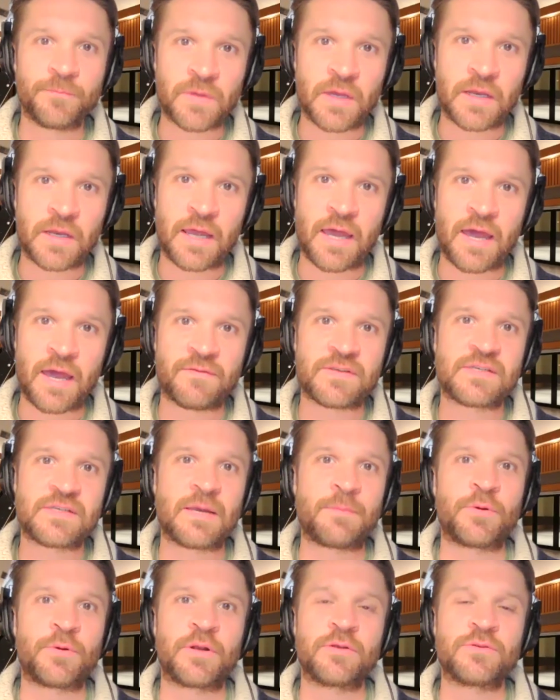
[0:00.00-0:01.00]
and I have a
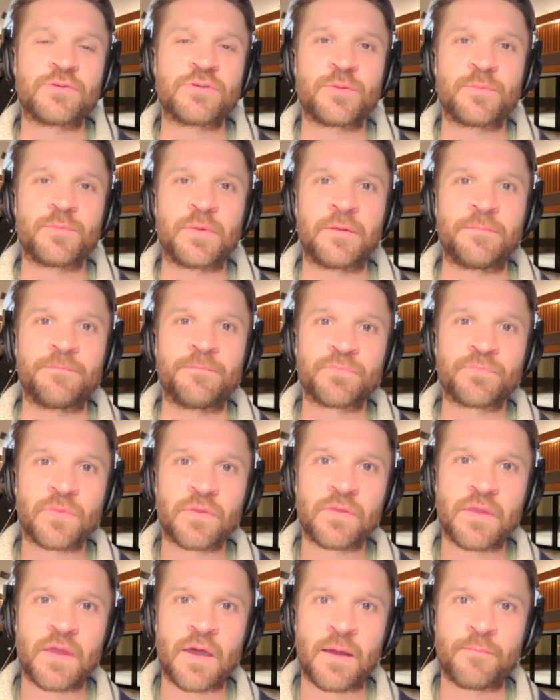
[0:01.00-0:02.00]
separate instrument.
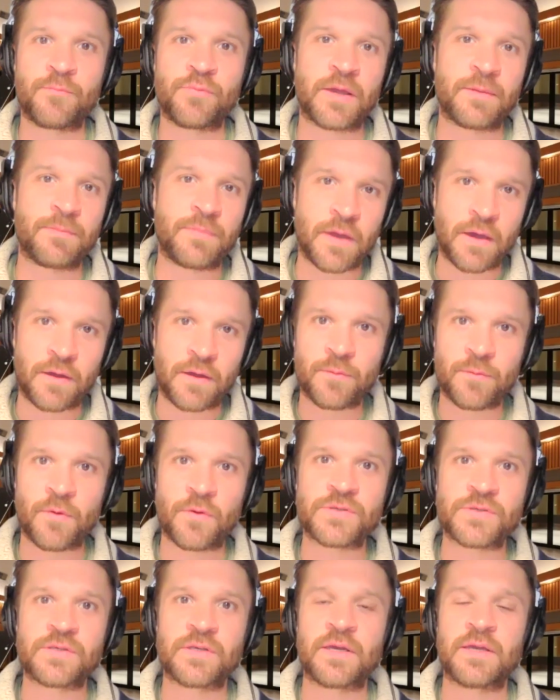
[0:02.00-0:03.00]
I'm playing piano
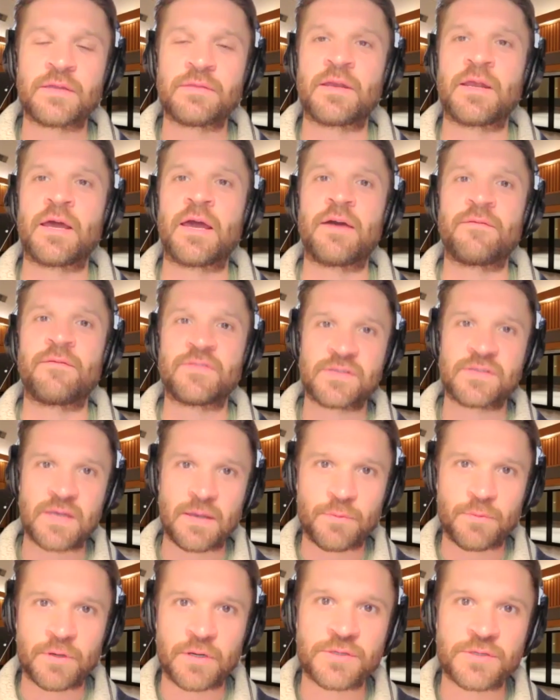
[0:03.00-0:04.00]
mostly, and then I have a
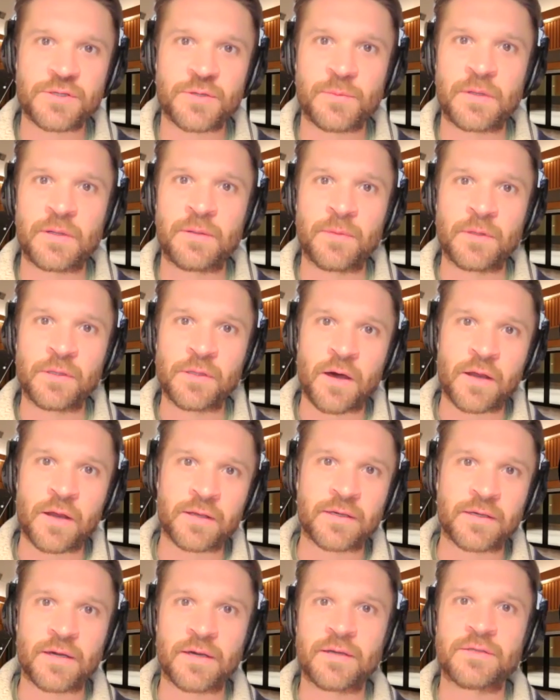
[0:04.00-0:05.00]
separate instrument, a
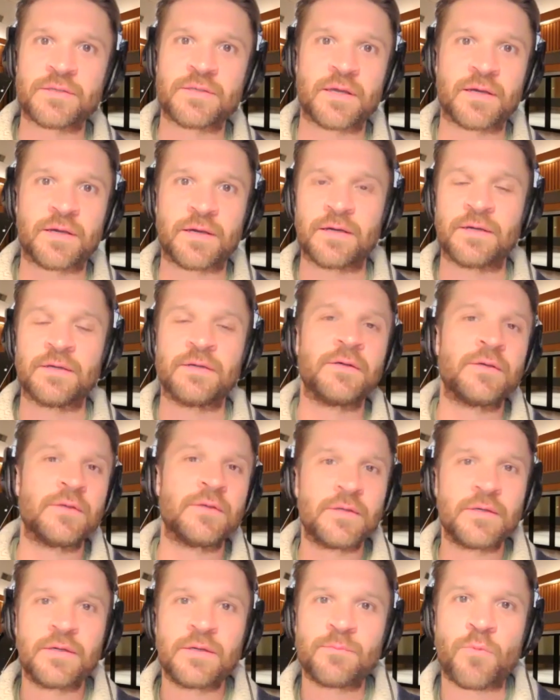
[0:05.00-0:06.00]
melodica. It's like a
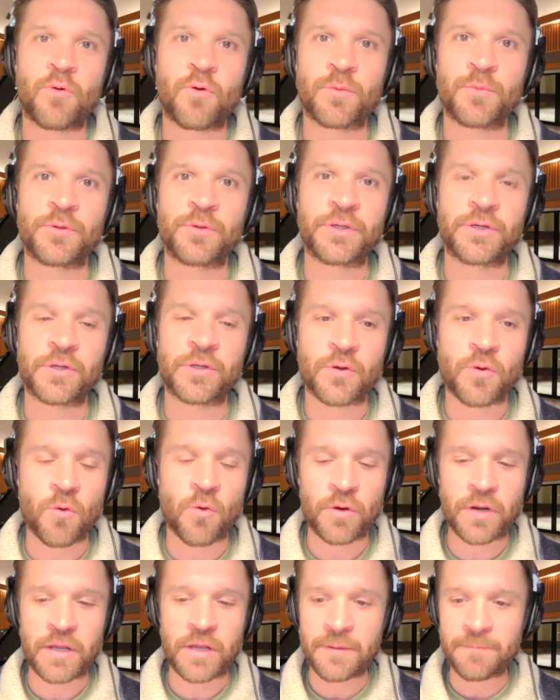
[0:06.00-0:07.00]
portable little
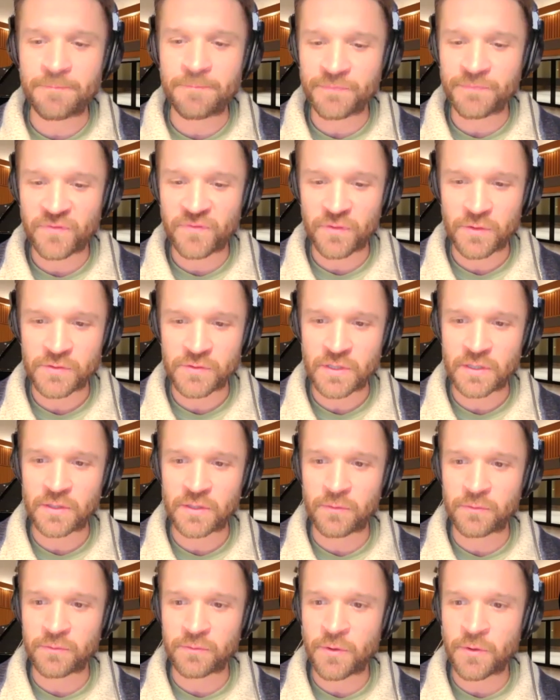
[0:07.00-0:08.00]
accordion for those that
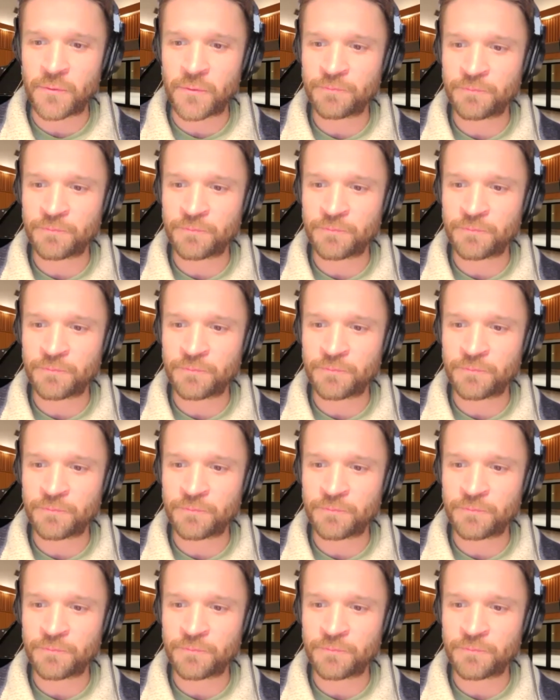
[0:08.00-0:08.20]
don't know.